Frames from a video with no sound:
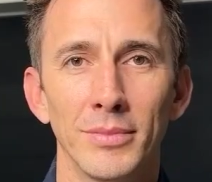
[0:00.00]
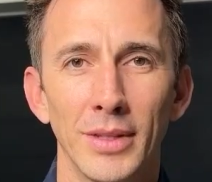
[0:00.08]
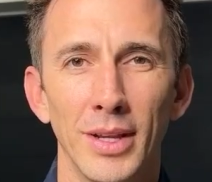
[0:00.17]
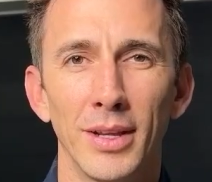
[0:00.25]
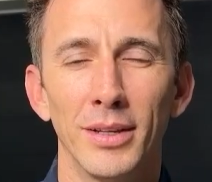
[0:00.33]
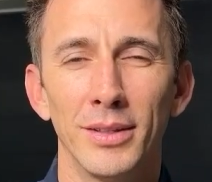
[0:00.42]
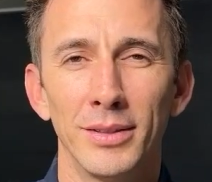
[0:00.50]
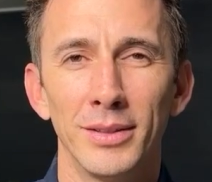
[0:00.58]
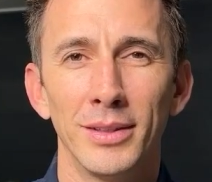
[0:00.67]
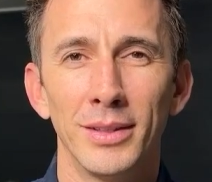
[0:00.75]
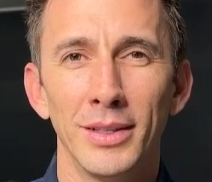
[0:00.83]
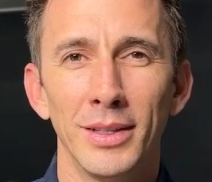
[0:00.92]
Yeah.
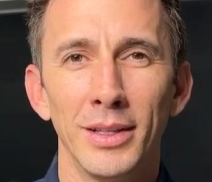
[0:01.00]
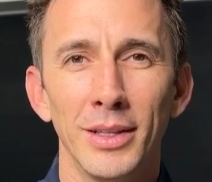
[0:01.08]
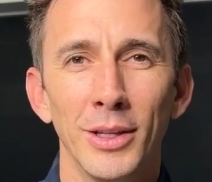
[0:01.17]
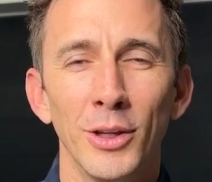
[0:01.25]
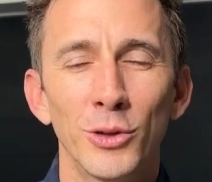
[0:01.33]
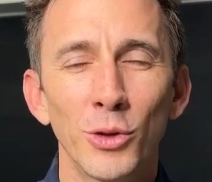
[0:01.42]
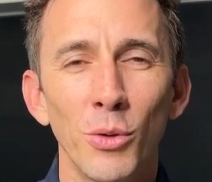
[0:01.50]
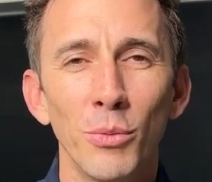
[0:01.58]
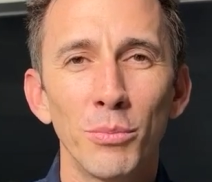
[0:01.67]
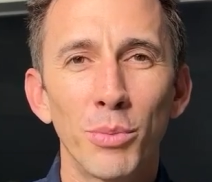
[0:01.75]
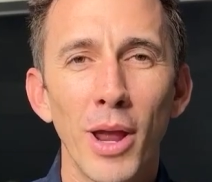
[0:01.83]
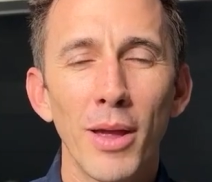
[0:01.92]
So
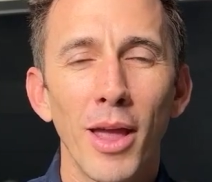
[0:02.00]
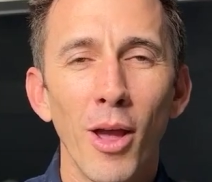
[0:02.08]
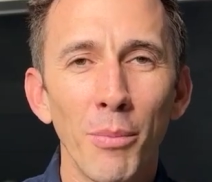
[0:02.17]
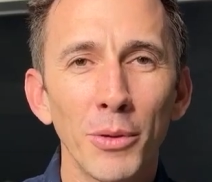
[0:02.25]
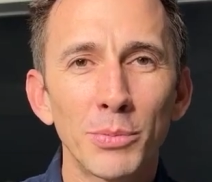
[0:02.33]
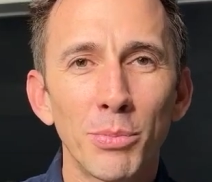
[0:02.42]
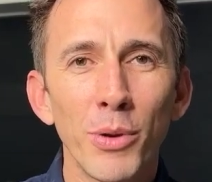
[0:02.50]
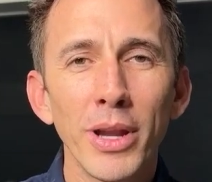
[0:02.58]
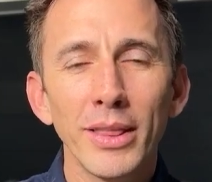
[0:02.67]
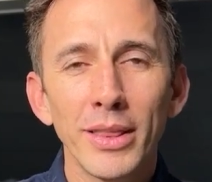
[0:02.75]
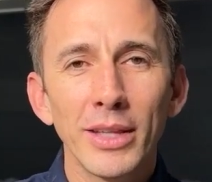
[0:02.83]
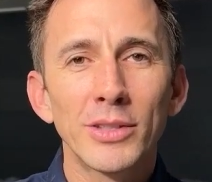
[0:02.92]
Brett, help us
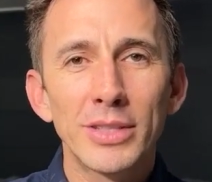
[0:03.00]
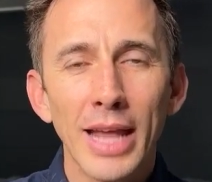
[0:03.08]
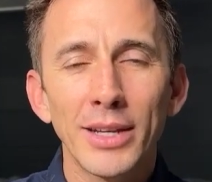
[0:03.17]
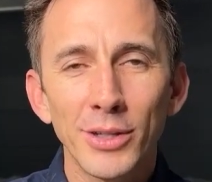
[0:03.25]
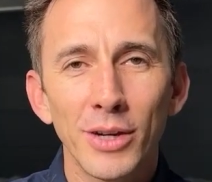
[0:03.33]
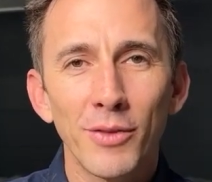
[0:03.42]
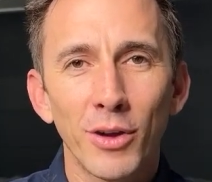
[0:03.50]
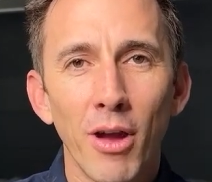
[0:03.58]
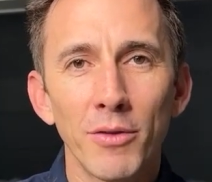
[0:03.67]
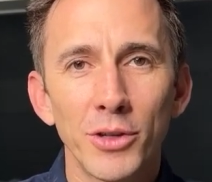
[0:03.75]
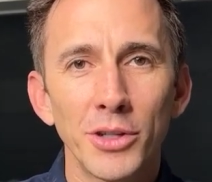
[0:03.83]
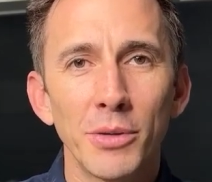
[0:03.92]
bring this section of our
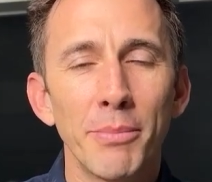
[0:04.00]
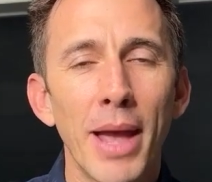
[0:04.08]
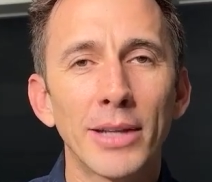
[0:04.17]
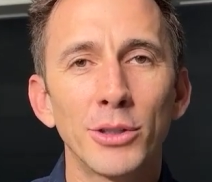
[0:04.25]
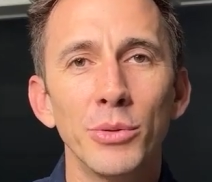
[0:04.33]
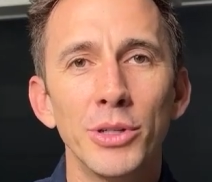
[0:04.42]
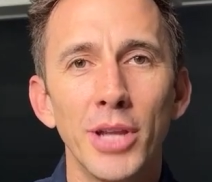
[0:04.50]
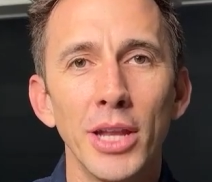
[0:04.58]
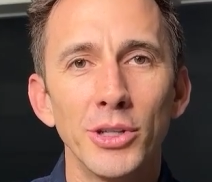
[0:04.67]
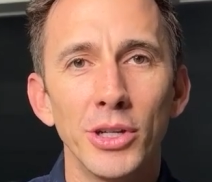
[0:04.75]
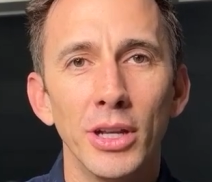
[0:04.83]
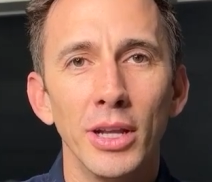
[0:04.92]
conversation back to
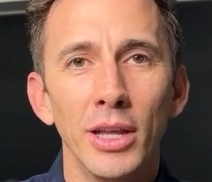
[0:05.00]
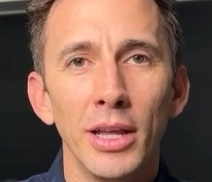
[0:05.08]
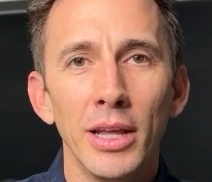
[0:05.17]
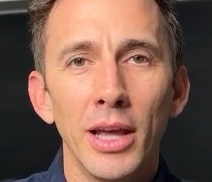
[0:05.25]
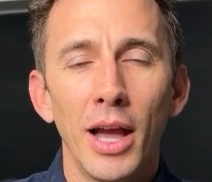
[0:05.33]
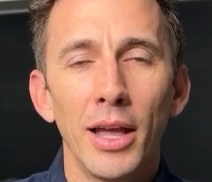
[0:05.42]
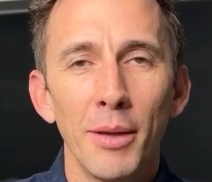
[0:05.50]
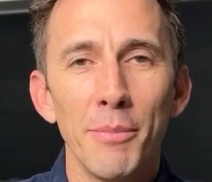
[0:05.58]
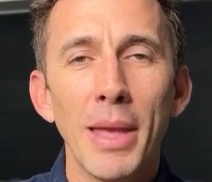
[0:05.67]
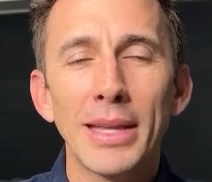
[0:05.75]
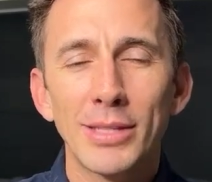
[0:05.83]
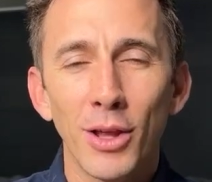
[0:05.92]
intention. It
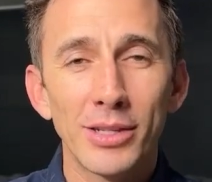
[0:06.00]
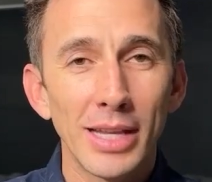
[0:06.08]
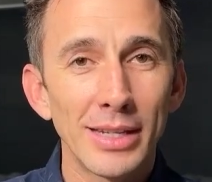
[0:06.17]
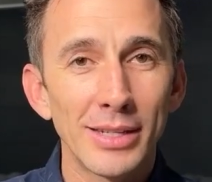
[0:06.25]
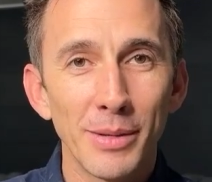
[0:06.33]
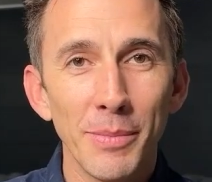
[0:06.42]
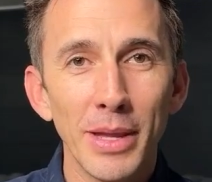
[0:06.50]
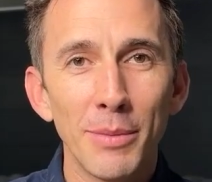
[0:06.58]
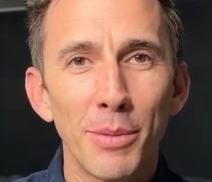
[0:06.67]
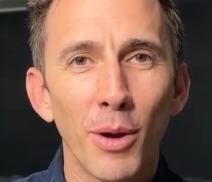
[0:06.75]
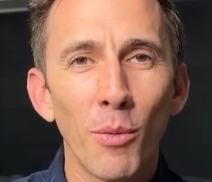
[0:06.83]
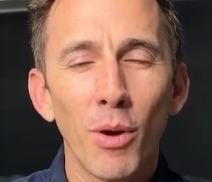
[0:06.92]
makes a lot of sense to me,
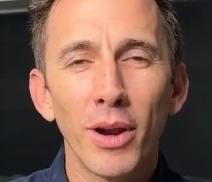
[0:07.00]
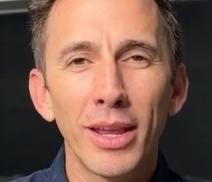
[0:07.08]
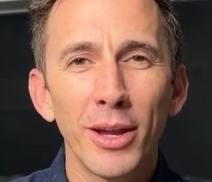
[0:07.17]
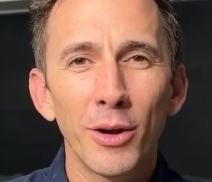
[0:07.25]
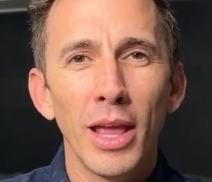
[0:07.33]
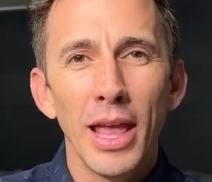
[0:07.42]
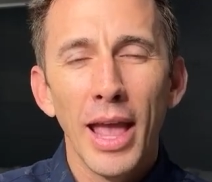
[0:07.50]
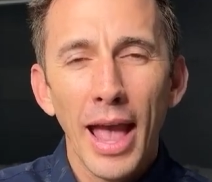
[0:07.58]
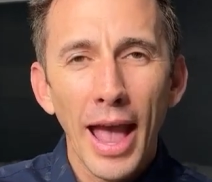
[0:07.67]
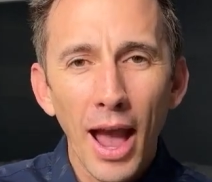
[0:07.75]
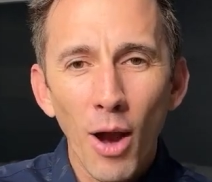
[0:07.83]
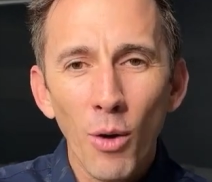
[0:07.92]
but I want to hear,
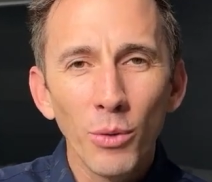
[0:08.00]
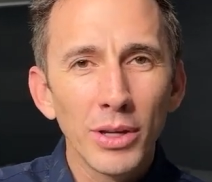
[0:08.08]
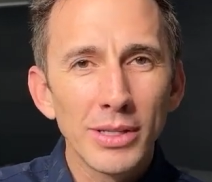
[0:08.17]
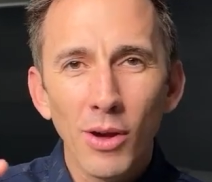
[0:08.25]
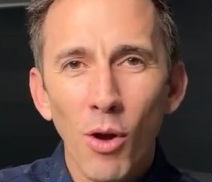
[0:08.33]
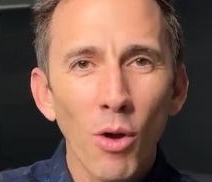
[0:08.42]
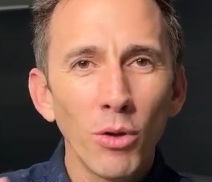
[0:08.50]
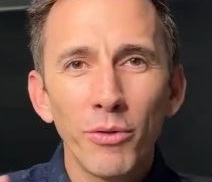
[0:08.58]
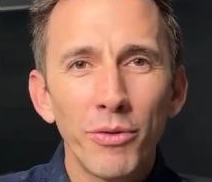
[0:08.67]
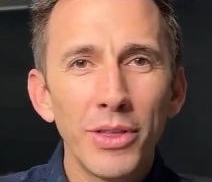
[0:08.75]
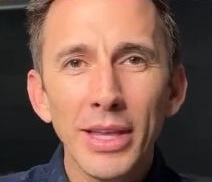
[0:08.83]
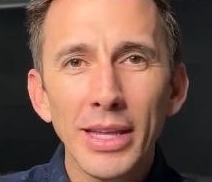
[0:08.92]
how does all
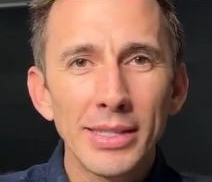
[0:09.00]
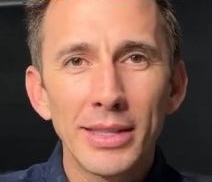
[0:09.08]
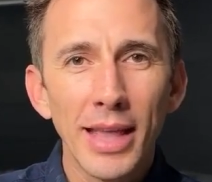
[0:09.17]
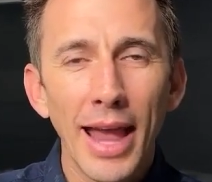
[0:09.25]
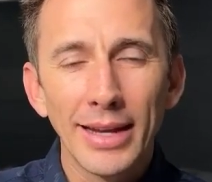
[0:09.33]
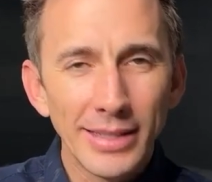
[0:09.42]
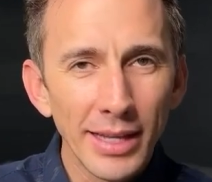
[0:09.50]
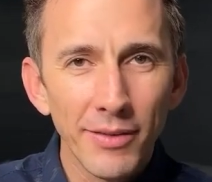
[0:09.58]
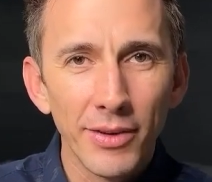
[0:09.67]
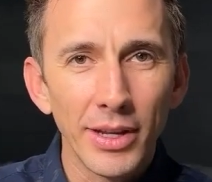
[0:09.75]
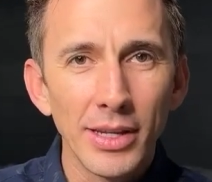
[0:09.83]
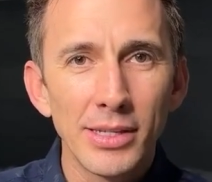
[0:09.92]
of these
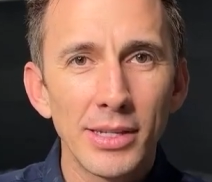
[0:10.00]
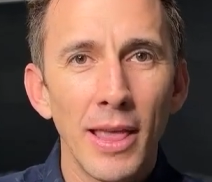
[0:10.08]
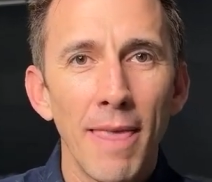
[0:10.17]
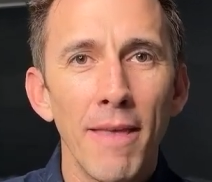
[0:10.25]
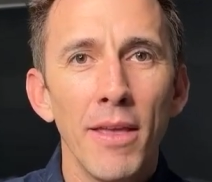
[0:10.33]
activities,